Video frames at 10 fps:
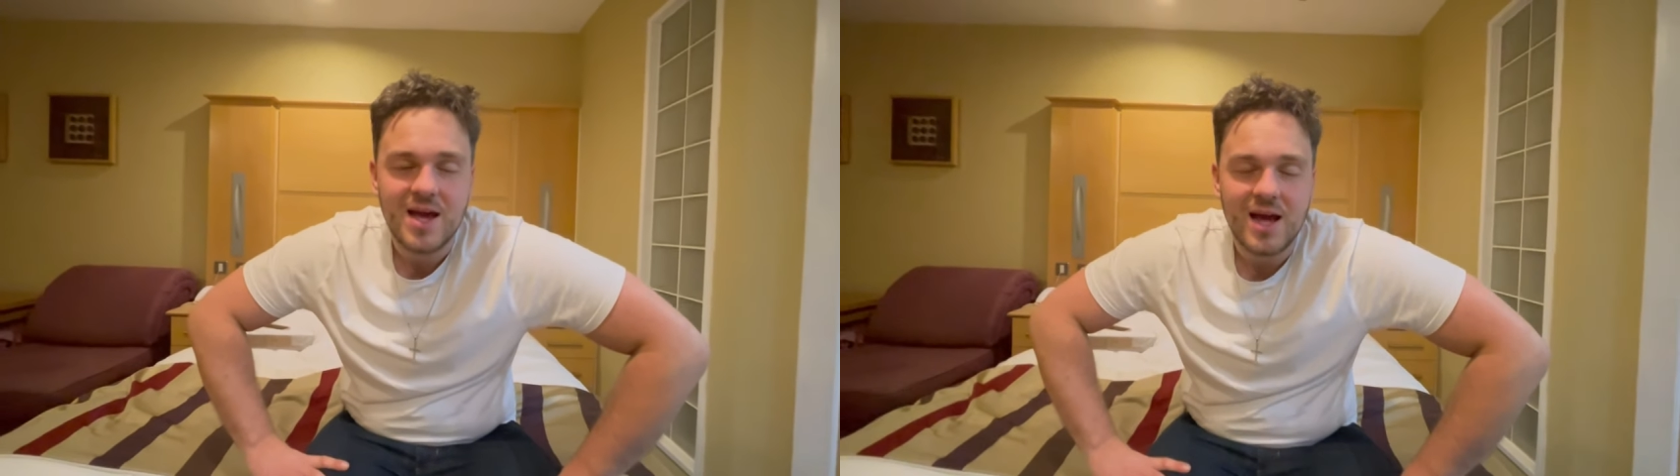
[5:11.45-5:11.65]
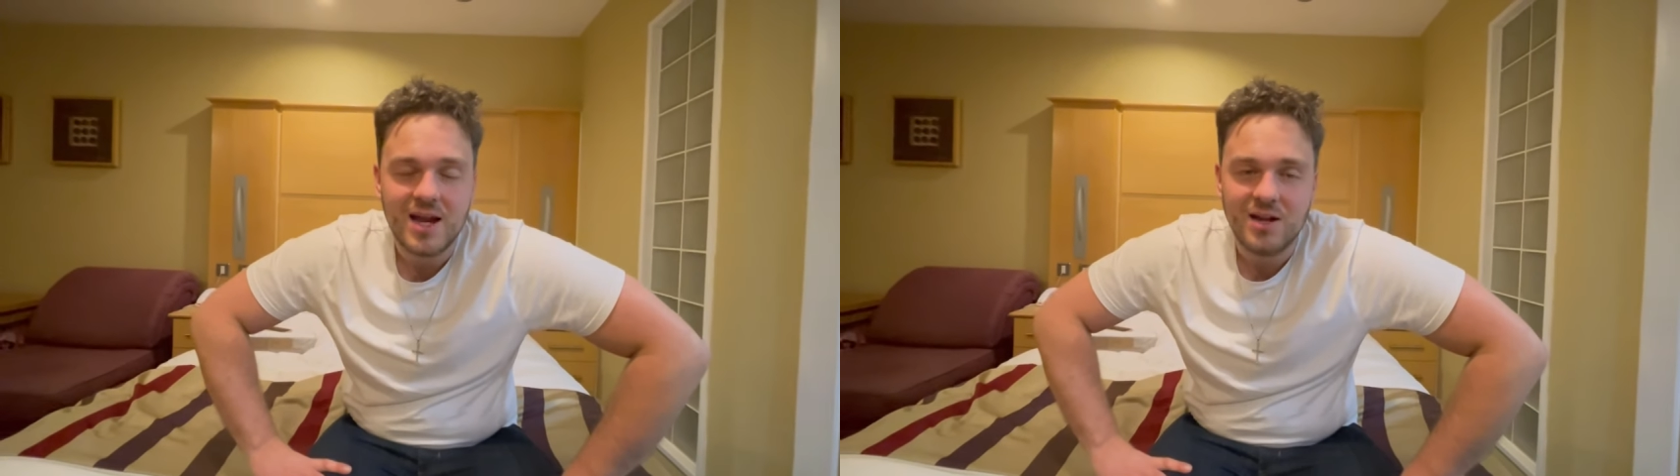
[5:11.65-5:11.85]

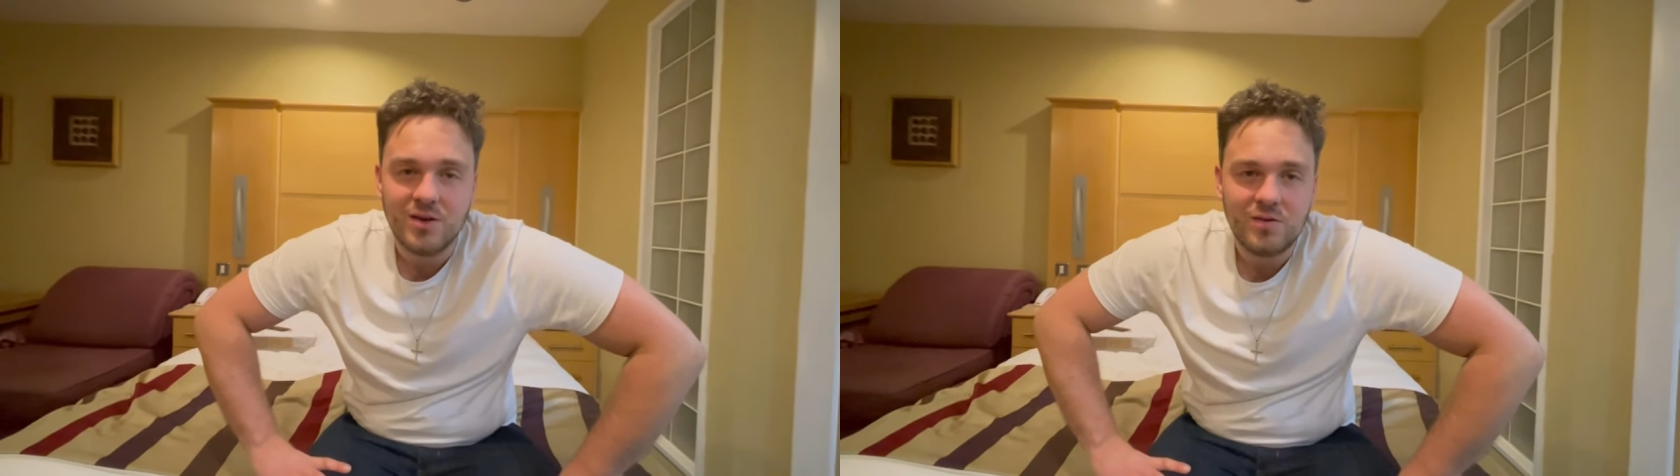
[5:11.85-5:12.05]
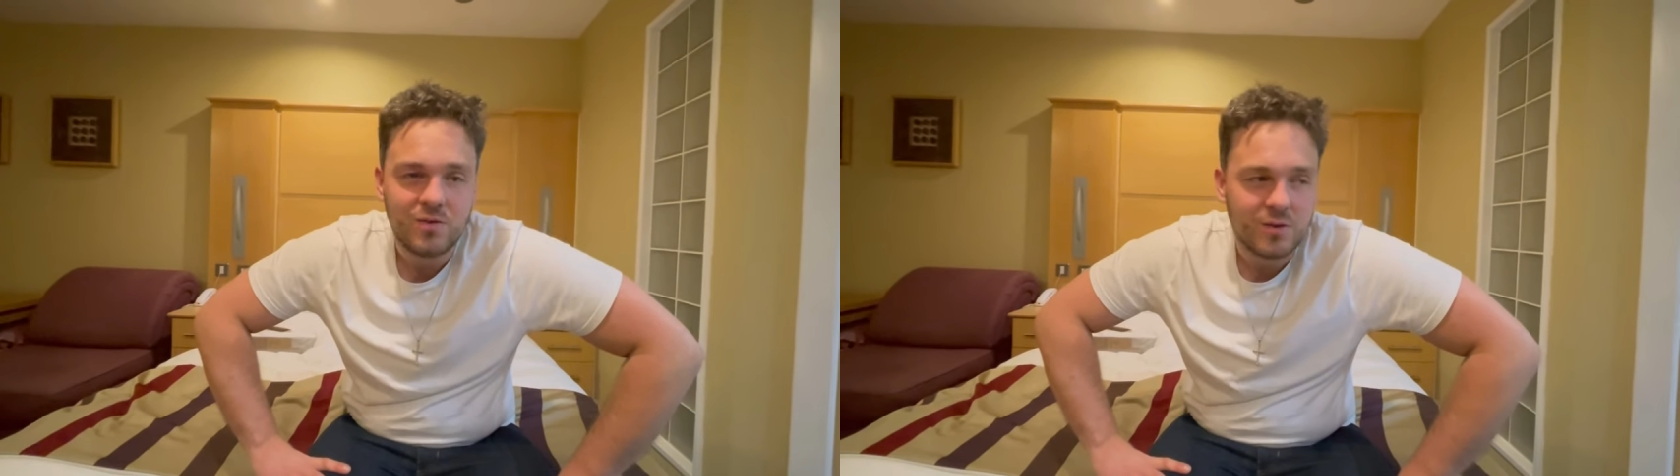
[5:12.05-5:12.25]
And I look
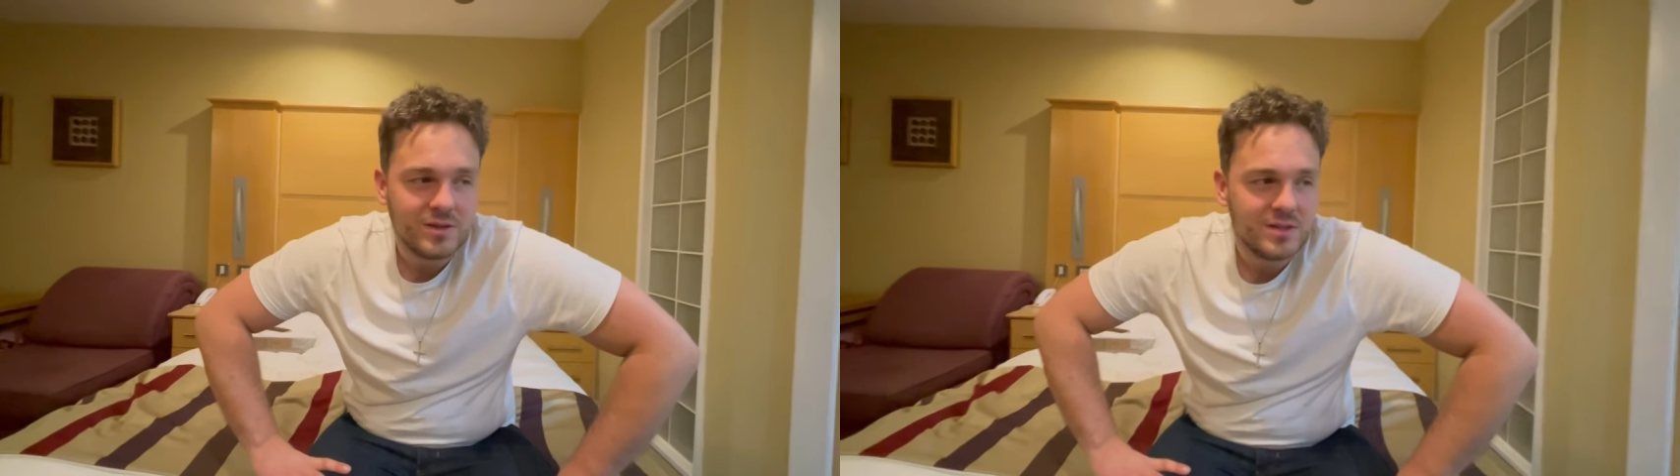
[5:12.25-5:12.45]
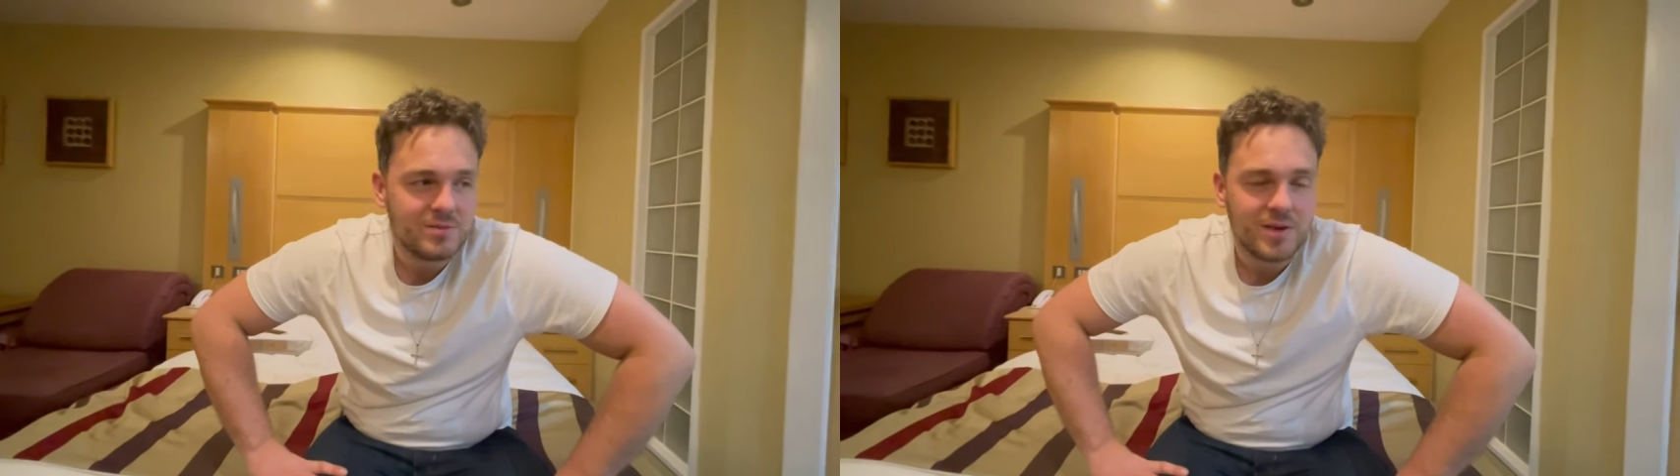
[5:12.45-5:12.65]
forward to
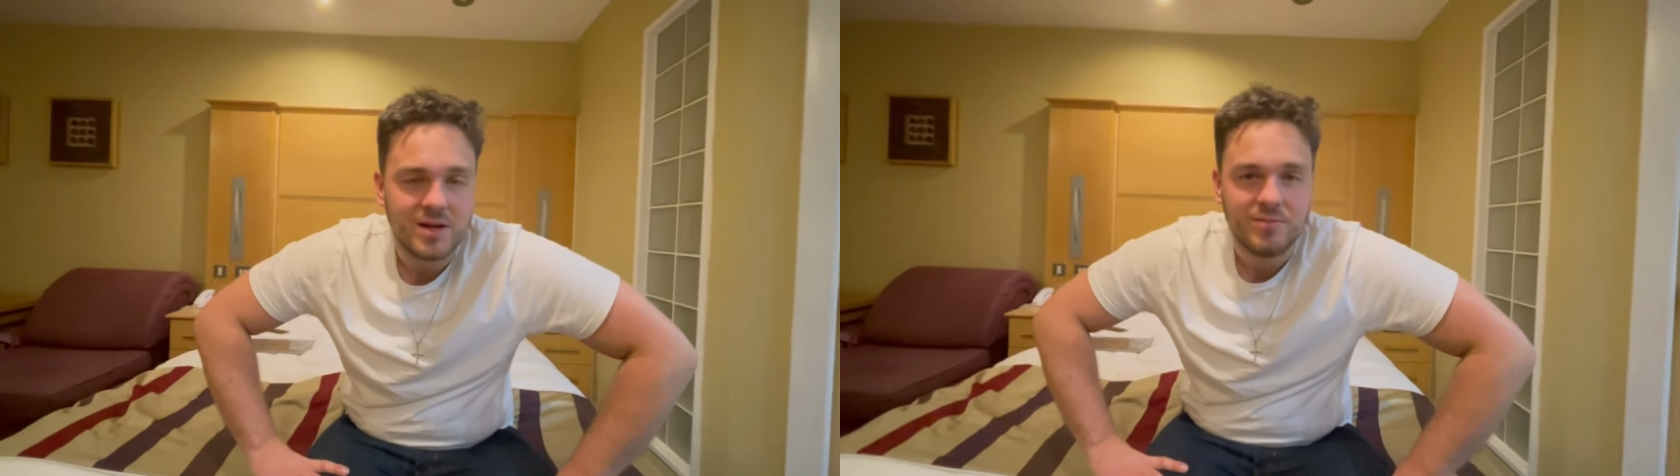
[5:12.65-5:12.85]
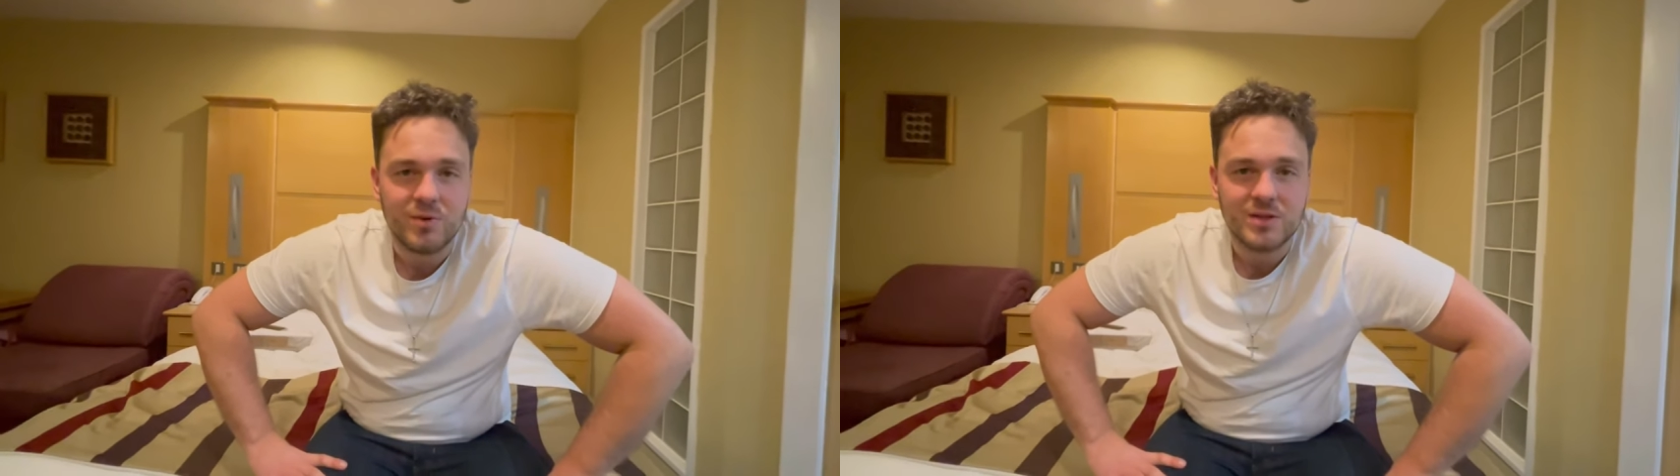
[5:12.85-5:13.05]
spending more